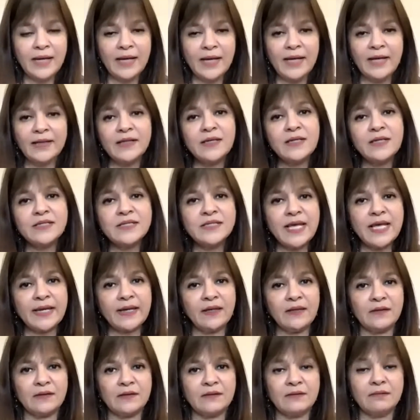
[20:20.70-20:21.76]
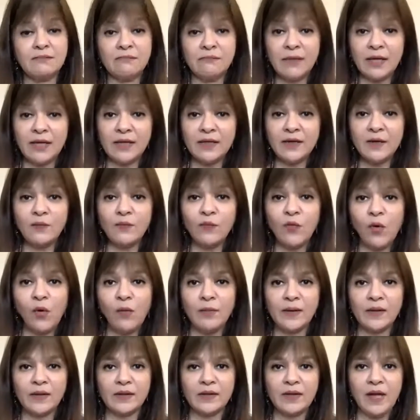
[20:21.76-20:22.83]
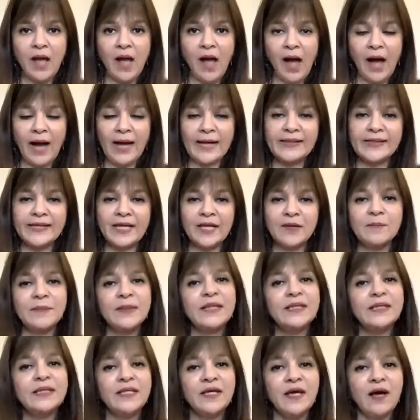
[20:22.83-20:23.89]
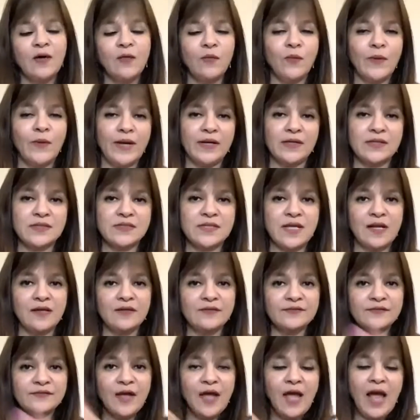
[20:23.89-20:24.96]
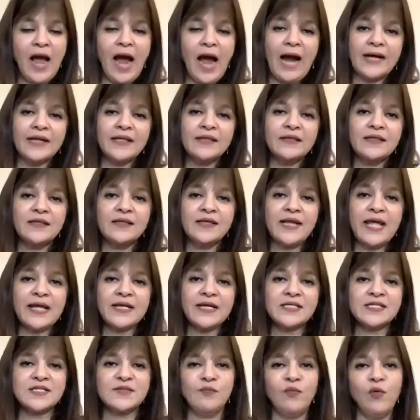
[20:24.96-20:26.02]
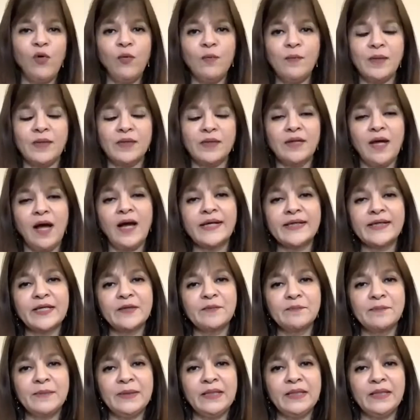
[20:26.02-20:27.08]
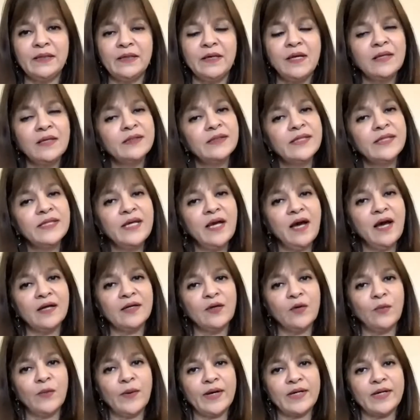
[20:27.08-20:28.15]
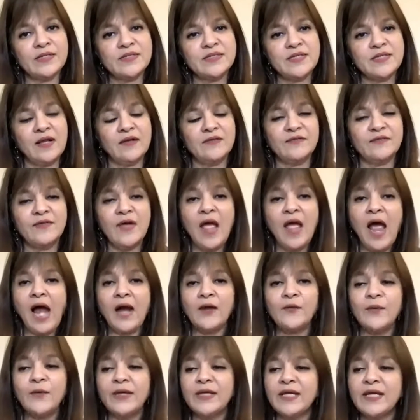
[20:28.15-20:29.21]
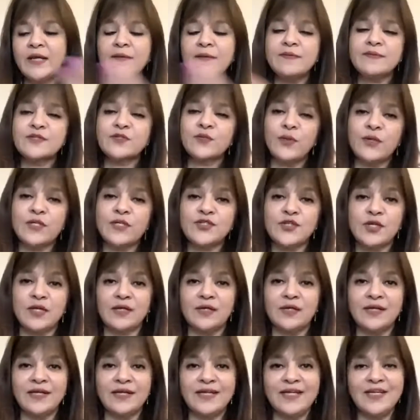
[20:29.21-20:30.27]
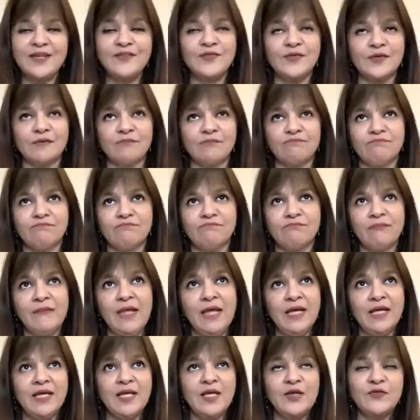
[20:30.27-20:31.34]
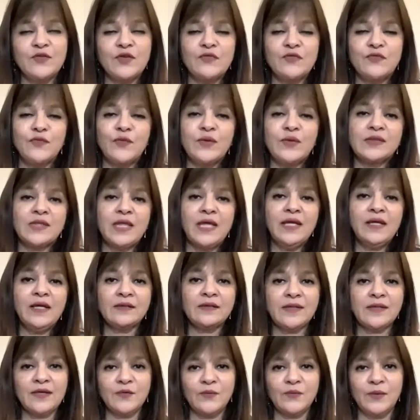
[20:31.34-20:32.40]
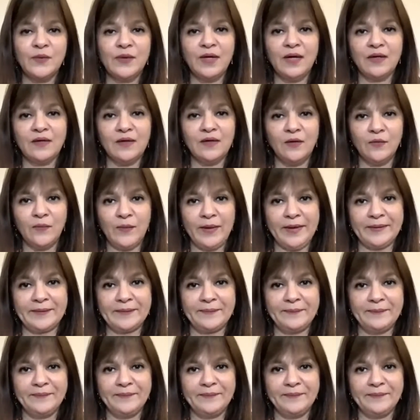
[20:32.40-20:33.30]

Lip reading: in a second, in a moment, I can be the aware self. And in the next moment, I can be the unaware self. And we keep switching, even if we think that we are aware.